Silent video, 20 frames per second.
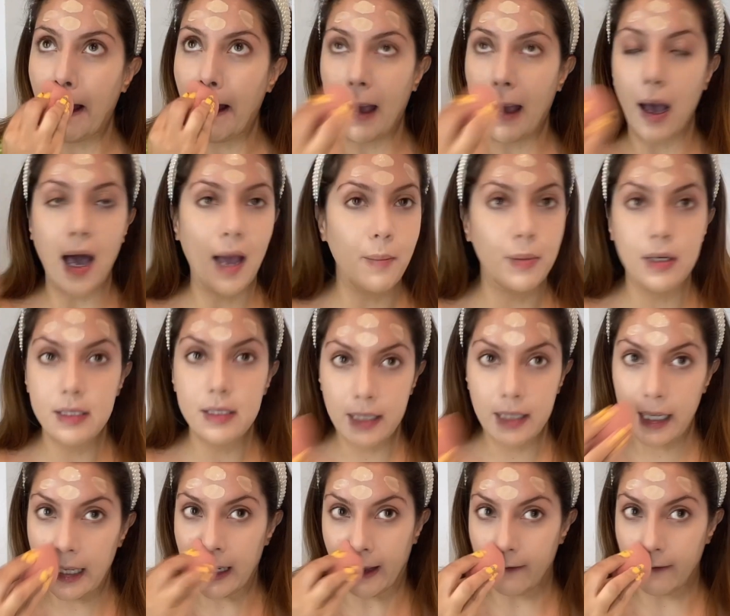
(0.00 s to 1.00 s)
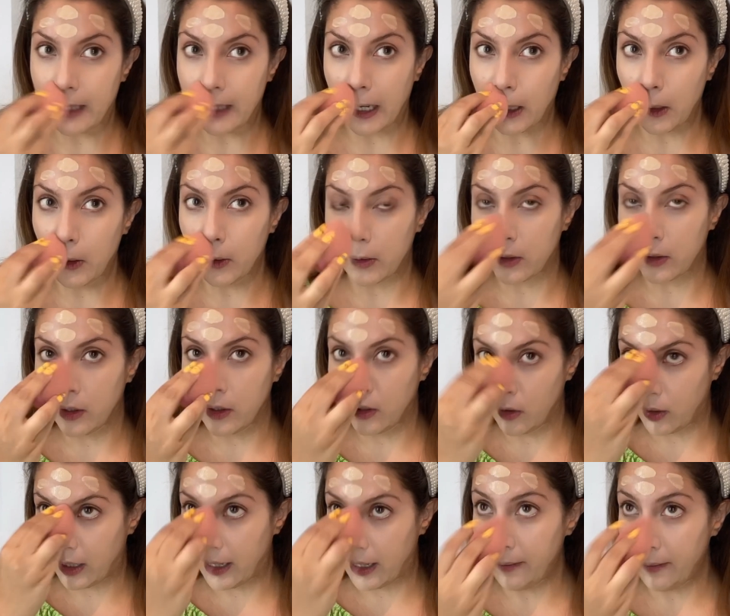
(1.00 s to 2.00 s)
I personally love that look,
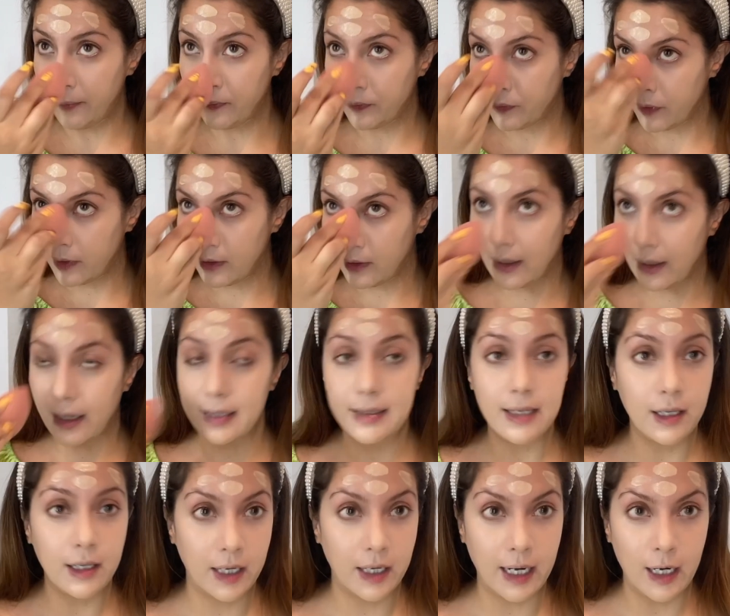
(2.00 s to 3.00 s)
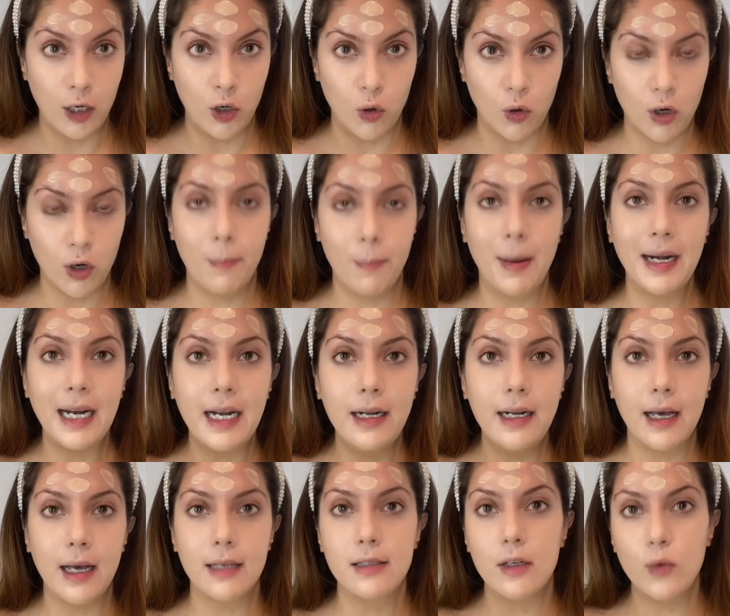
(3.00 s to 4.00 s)
okay? It's a great look, but it
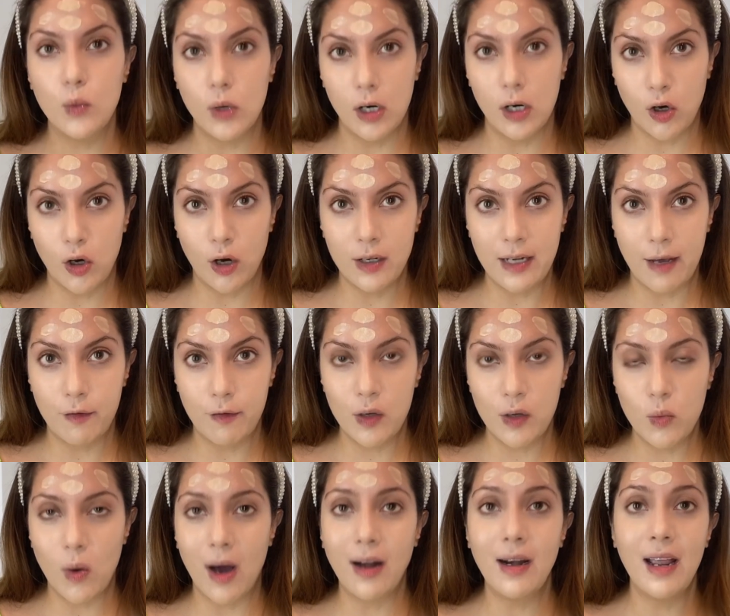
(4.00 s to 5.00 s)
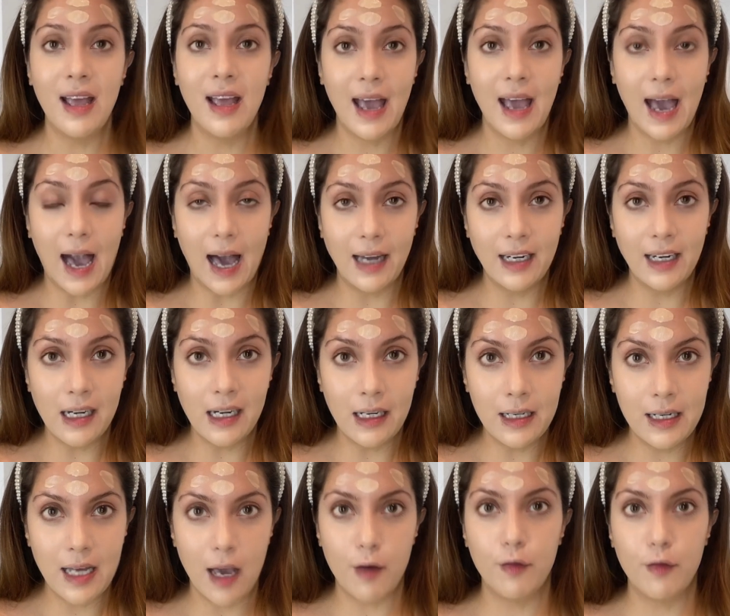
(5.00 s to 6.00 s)
doesn't work on everyone, and it'll
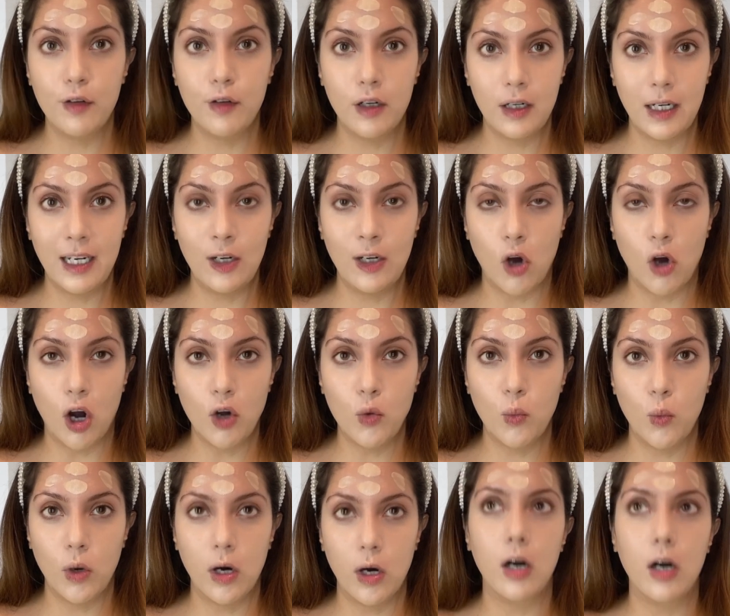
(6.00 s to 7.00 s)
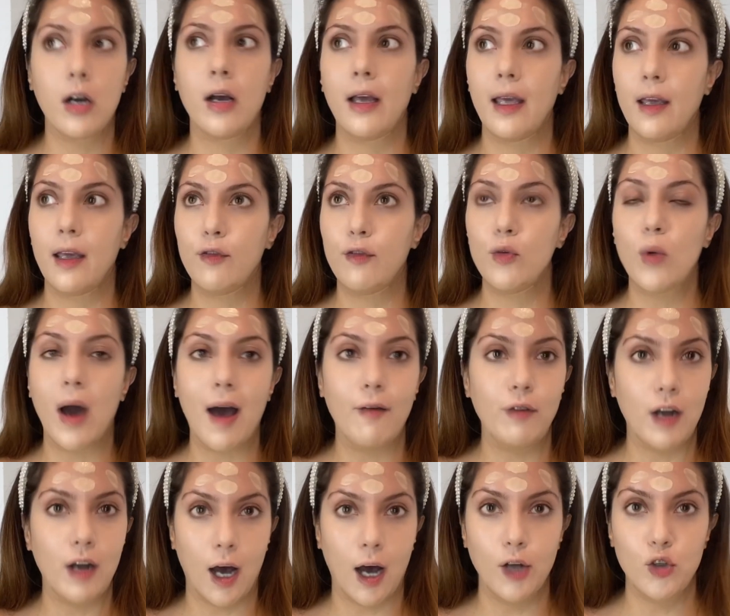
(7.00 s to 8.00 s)
definitely not work if you have
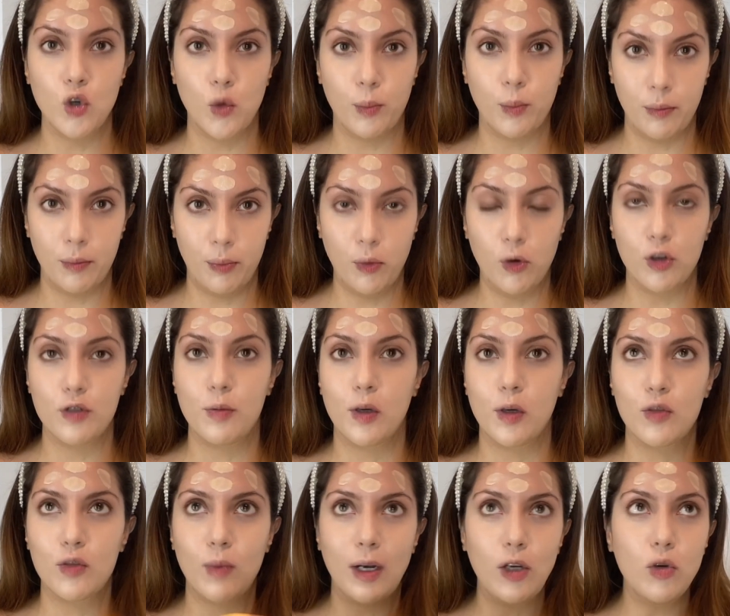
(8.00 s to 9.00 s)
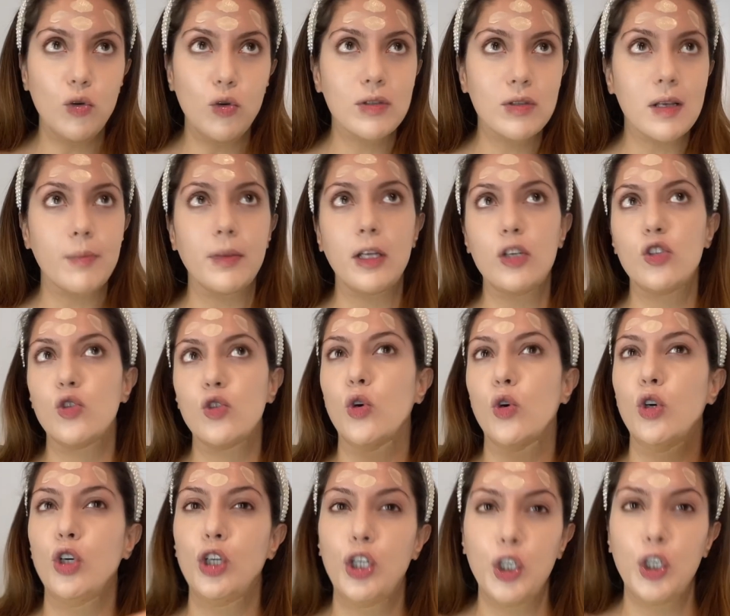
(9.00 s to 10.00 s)
large open pores, because when you do something
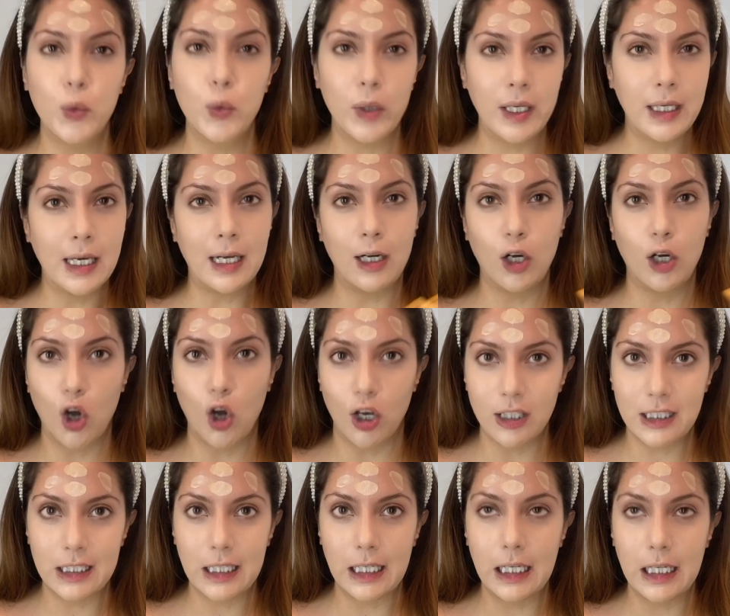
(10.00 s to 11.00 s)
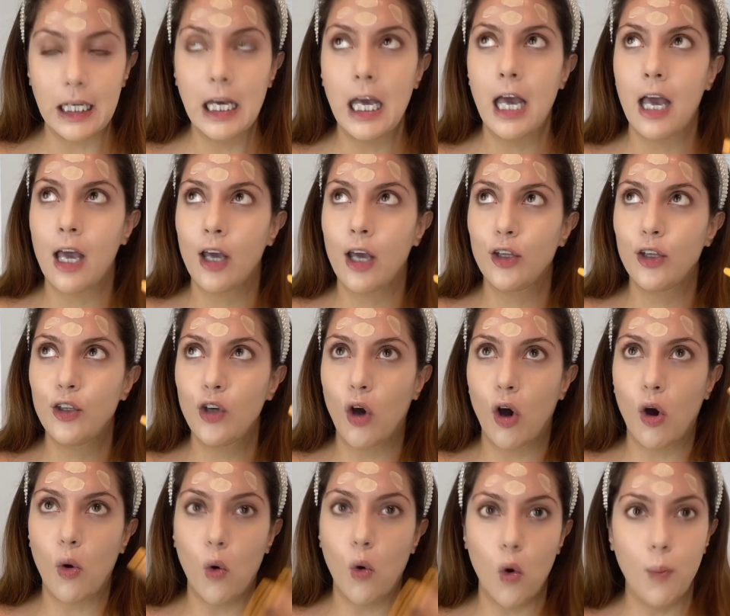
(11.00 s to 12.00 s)
so dewy and glossy,
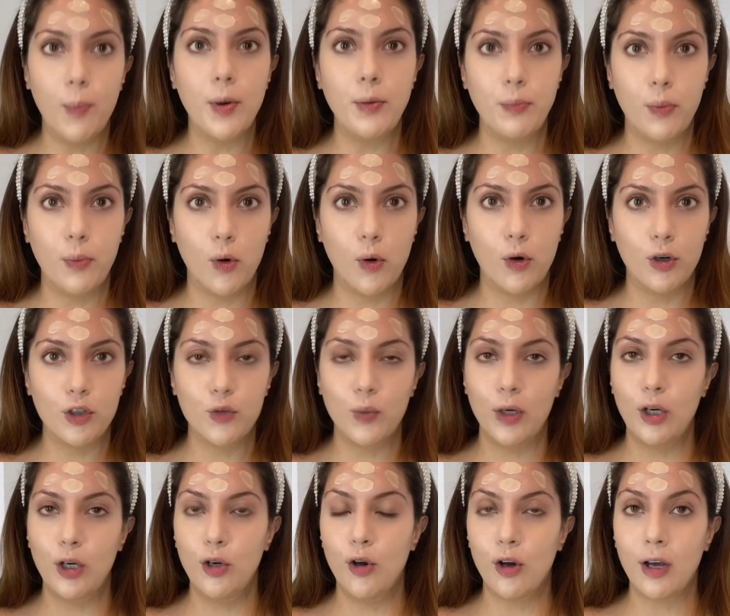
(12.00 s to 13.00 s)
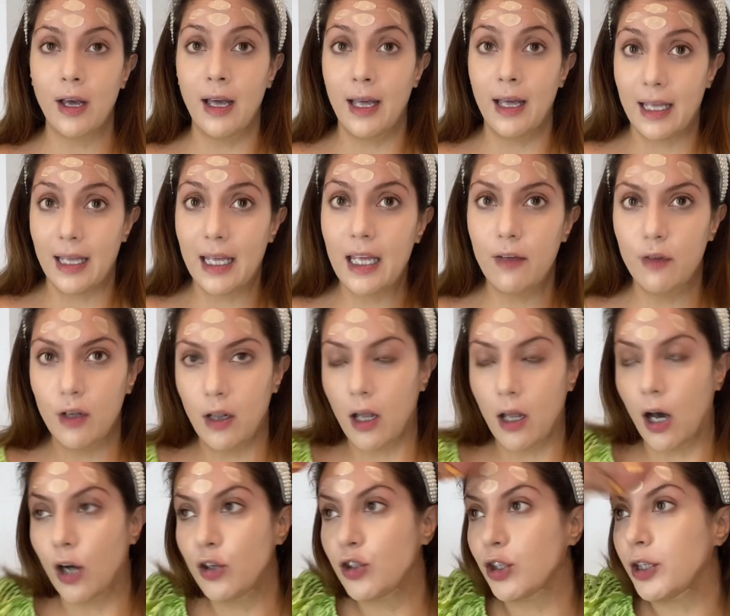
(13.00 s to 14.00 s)
your open pores will look even
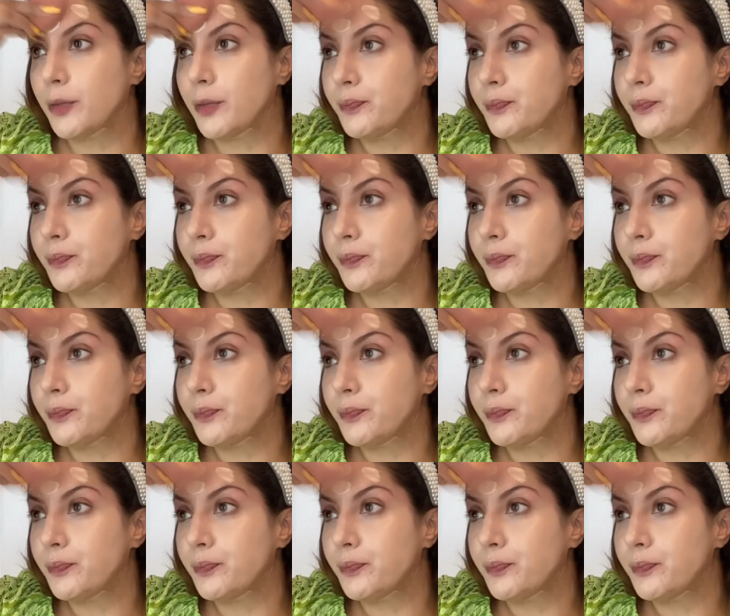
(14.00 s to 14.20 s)
larger.